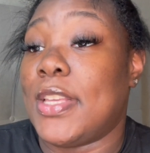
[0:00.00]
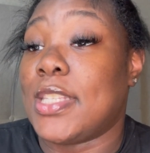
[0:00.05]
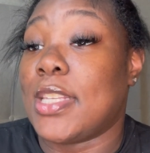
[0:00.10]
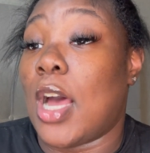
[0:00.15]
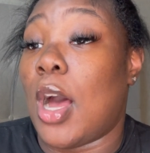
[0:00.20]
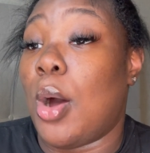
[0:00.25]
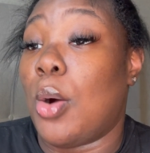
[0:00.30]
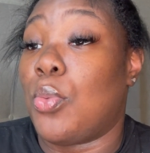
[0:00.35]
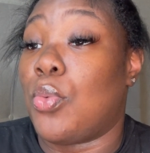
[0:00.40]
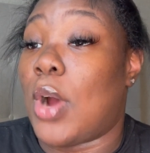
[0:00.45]
It's
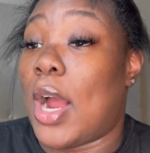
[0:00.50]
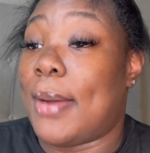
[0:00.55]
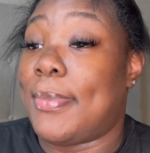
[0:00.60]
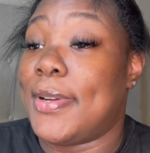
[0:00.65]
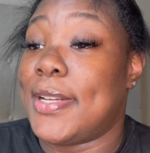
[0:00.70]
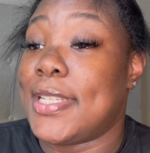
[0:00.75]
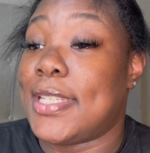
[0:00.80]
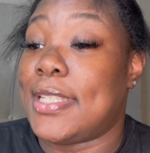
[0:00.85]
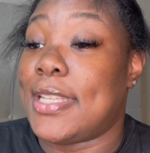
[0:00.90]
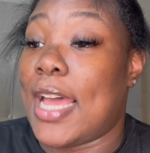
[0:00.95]
called
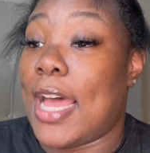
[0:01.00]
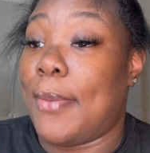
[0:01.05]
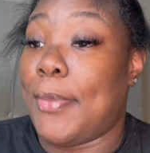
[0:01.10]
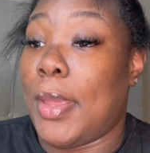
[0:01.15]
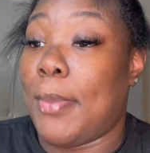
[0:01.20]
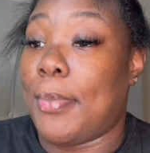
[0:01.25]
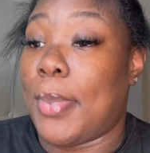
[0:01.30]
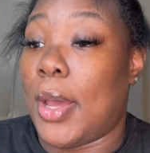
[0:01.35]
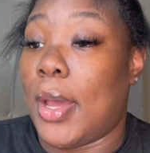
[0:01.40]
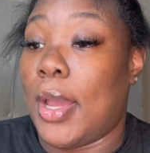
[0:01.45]
Robert's
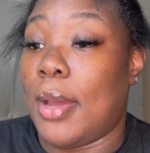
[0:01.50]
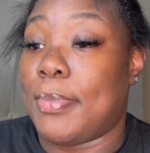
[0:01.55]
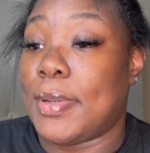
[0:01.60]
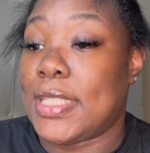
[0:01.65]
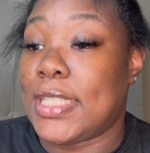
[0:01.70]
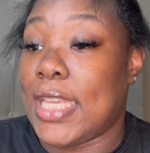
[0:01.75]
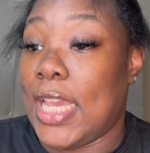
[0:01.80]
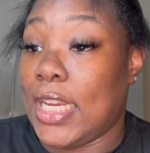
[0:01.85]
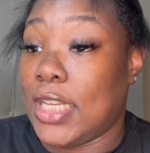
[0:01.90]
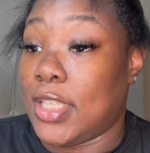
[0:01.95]
Diamond Bond
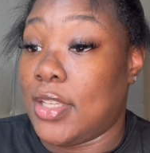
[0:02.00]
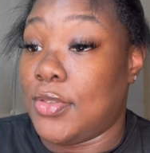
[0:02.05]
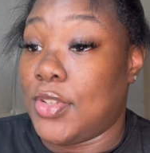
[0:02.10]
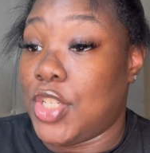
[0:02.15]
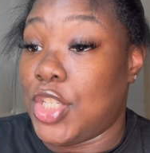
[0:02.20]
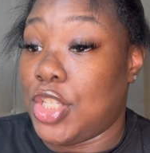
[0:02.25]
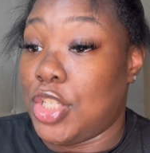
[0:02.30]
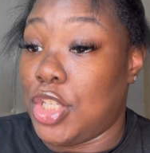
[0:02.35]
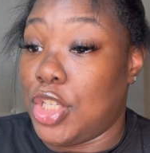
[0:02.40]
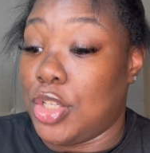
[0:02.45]
Protective
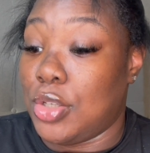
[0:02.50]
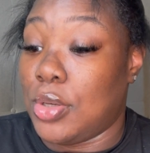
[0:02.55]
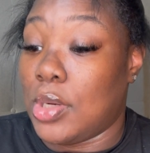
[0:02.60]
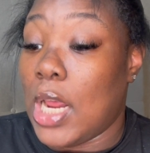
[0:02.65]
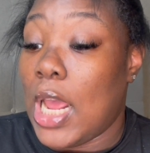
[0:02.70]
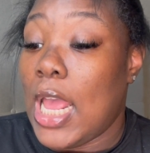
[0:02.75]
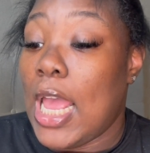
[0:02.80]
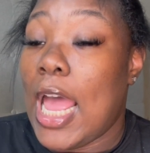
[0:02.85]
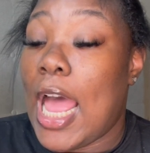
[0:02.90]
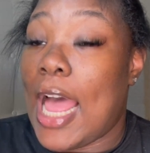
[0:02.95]
Shield.
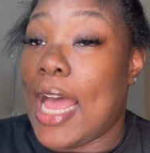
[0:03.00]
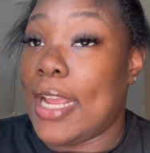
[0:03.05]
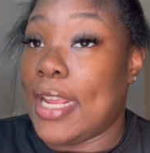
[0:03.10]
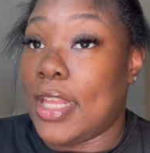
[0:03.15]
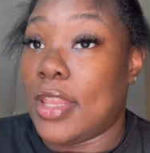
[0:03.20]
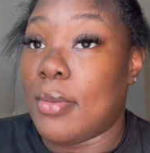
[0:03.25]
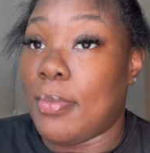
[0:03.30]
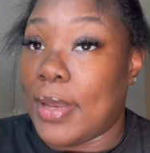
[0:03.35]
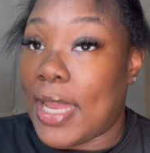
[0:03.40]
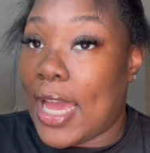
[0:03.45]
I
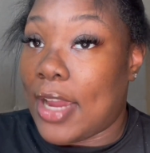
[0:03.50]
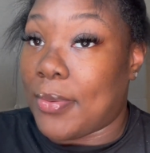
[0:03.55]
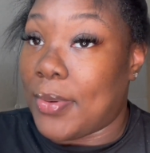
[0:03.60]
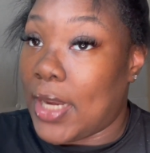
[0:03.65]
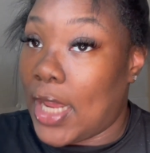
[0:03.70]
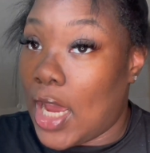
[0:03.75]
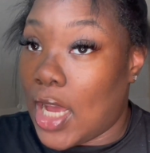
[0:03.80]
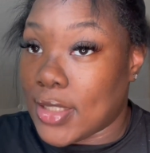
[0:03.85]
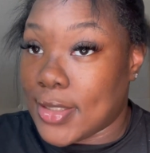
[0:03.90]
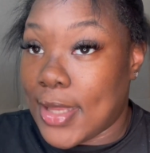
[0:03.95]
get the black one.
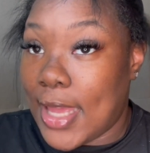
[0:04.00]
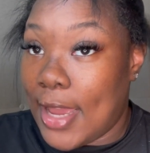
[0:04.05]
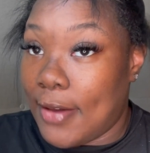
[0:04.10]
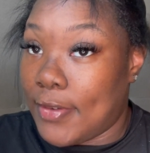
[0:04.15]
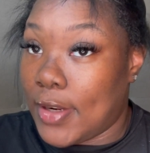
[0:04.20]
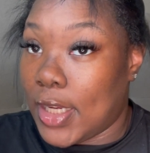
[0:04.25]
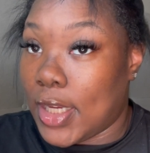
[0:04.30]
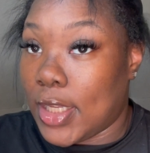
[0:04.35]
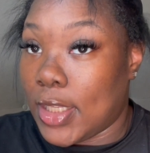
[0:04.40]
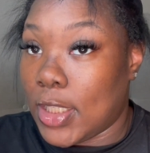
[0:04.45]
They also
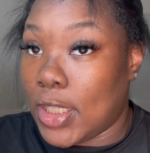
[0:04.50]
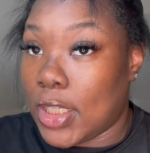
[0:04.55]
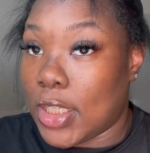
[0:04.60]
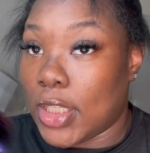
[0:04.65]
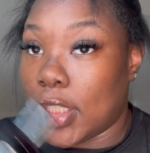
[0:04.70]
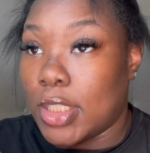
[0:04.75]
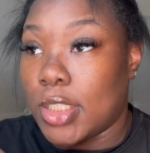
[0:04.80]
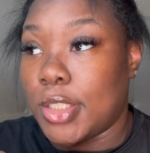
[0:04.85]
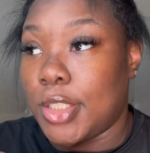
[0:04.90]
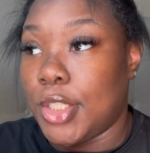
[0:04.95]
have it in
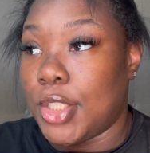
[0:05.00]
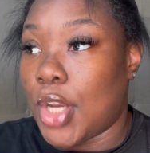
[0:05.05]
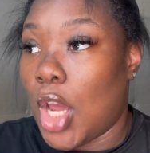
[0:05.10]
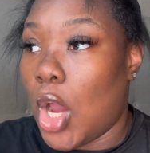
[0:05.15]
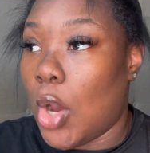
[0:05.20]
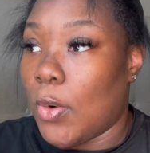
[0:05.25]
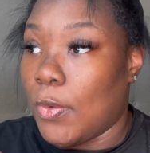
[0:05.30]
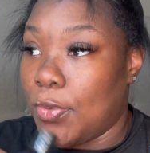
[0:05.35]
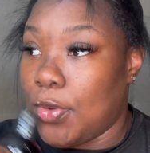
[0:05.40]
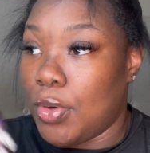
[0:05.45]
clear. You
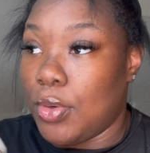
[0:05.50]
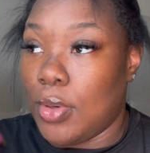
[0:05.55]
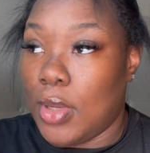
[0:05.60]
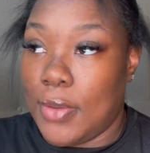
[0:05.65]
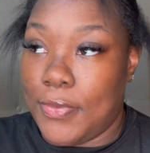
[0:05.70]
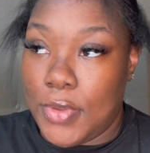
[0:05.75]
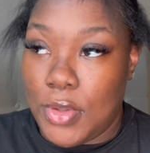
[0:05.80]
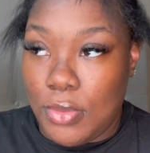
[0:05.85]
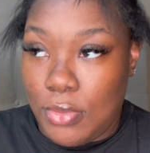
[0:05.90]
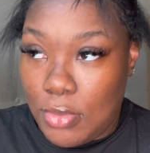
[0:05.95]
know, if
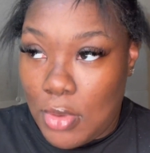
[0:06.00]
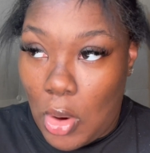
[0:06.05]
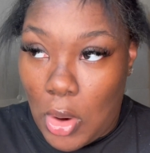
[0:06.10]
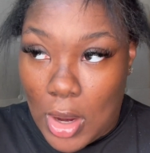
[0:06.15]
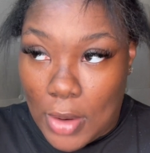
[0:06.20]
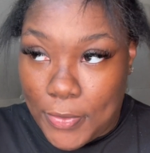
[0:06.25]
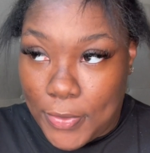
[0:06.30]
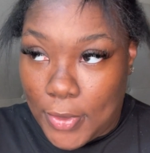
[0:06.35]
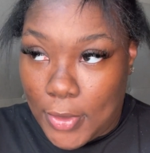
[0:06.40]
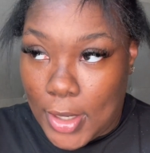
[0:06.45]
you
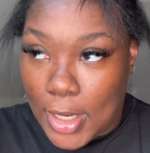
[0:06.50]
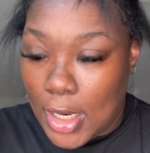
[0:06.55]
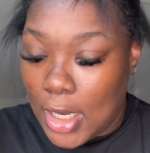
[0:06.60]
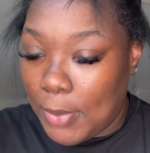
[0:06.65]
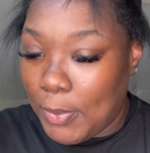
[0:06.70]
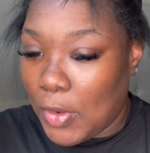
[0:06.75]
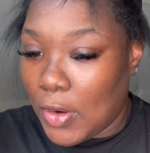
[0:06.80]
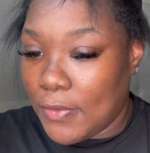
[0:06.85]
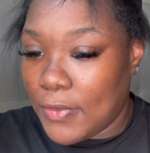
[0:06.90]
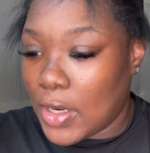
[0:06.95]
going for
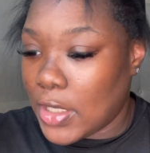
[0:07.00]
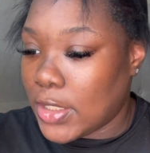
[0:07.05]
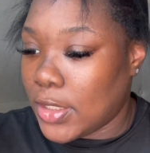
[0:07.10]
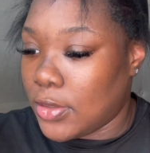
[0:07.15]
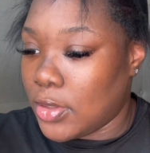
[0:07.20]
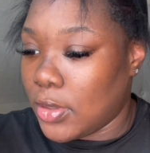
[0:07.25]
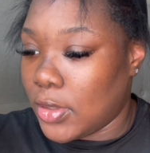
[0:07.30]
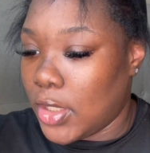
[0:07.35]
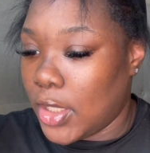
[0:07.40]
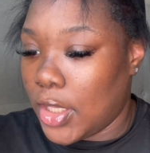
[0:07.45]
a more
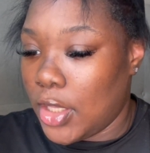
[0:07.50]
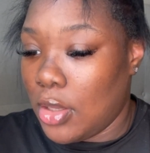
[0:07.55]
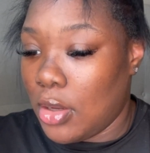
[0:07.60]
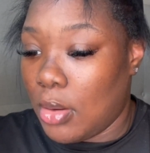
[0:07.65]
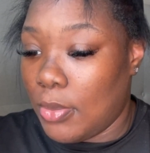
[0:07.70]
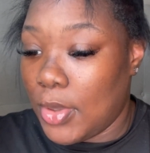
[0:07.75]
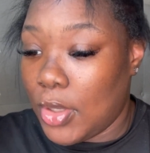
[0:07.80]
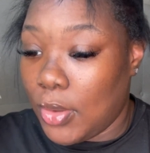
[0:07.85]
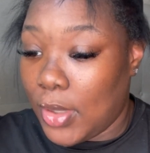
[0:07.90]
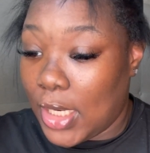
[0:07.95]
versatile looking, you're
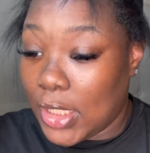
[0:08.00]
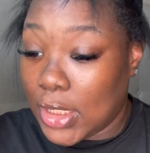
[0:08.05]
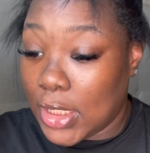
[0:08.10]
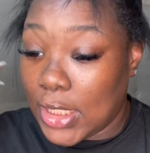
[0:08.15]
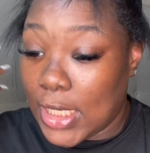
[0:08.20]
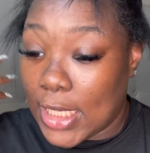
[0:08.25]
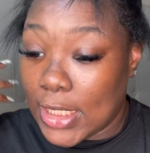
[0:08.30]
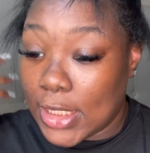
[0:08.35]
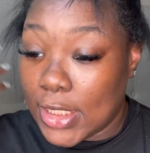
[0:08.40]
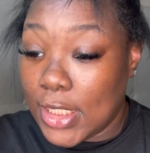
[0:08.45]
going to be doing like a
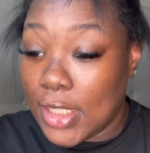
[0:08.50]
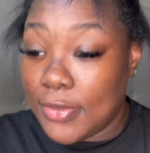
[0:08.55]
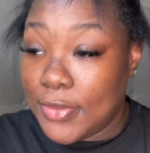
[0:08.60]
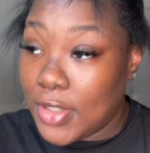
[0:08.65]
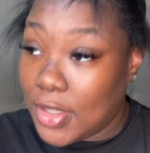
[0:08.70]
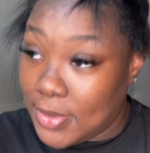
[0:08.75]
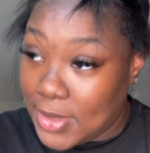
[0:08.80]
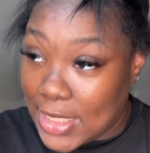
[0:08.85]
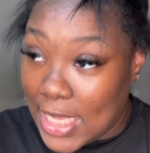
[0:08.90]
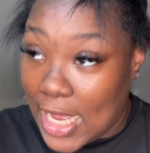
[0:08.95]
lot of lift
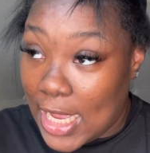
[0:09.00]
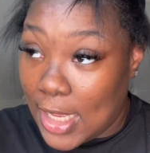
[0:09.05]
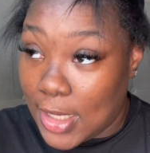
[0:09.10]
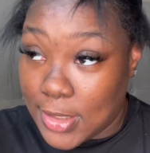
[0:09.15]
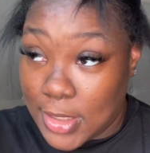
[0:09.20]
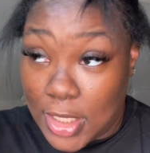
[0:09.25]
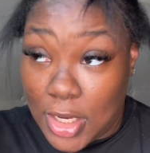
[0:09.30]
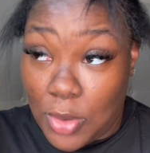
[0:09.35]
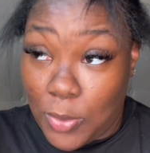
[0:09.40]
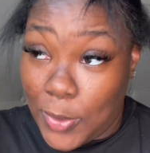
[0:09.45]
up
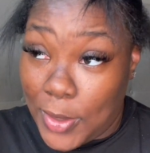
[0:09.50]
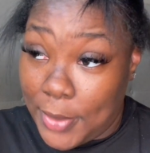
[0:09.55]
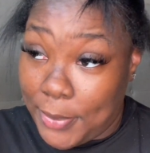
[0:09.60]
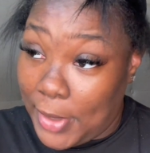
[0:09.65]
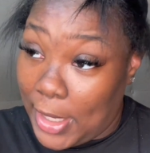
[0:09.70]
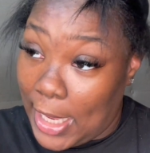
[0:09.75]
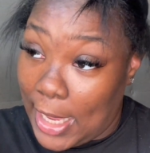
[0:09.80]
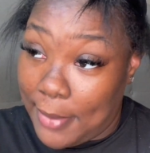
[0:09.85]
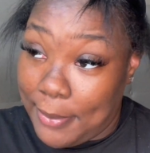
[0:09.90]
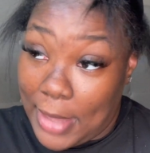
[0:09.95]
styles and your
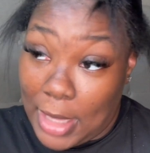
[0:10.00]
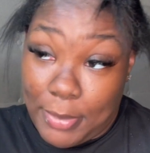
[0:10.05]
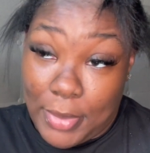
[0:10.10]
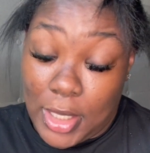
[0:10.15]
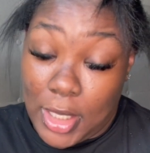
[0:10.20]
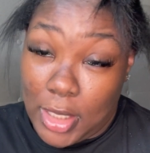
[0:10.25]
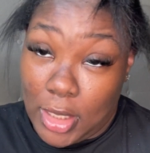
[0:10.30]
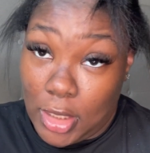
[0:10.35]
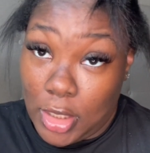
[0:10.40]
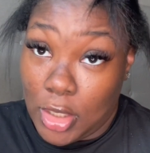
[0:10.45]
whip cap may
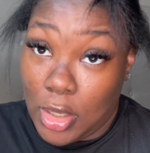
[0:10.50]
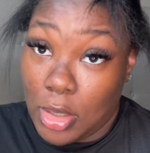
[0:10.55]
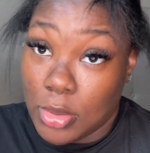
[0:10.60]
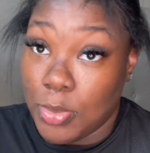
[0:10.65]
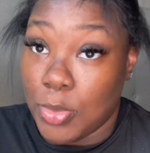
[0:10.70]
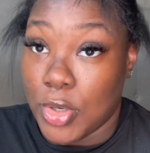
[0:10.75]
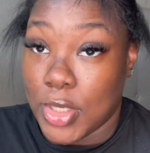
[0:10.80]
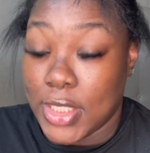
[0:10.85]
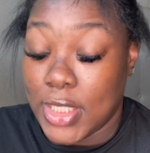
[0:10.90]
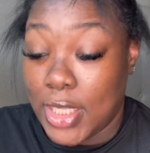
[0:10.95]
be, you know,
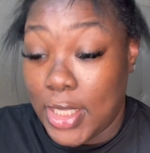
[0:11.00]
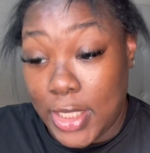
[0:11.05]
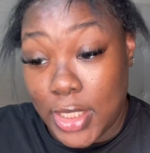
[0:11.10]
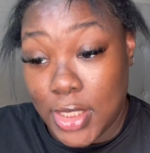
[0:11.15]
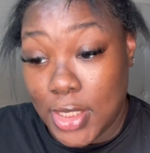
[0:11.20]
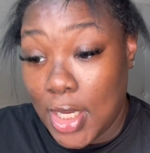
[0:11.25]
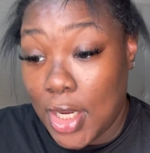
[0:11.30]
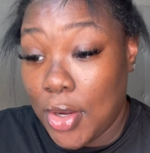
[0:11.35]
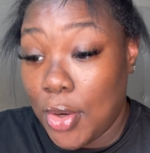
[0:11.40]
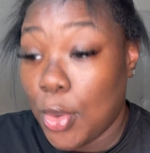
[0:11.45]
more skin
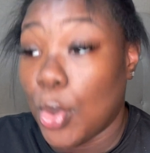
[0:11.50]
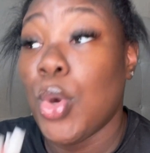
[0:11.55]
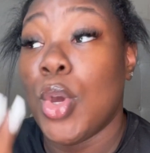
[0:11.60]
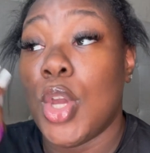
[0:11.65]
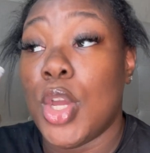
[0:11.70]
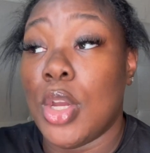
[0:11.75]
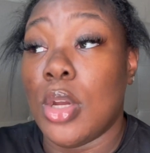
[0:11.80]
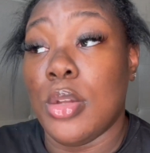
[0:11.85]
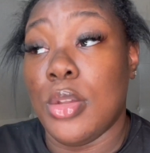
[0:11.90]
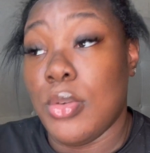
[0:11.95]
tone,
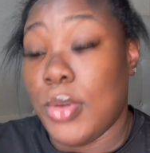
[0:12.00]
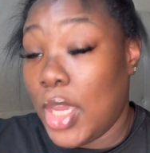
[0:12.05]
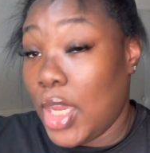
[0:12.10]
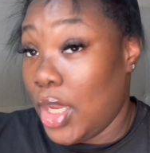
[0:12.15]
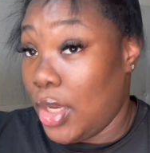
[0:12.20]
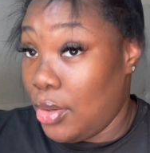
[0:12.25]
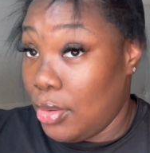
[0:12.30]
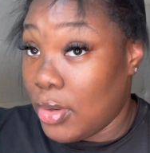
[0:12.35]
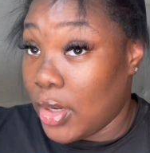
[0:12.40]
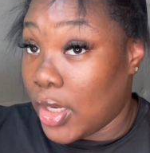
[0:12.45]
you
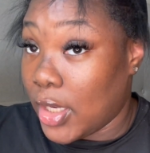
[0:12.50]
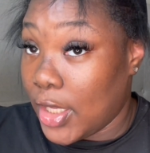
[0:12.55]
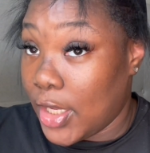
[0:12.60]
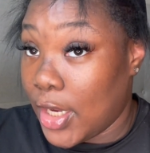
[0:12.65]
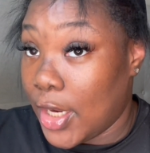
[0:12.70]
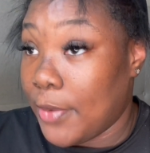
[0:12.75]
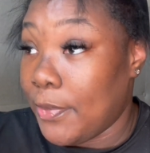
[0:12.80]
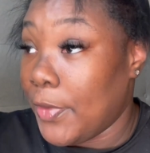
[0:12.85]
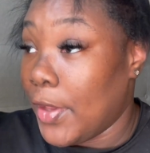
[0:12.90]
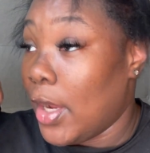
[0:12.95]
can do the
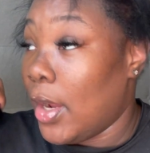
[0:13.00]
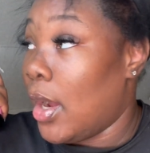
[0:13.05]
clear.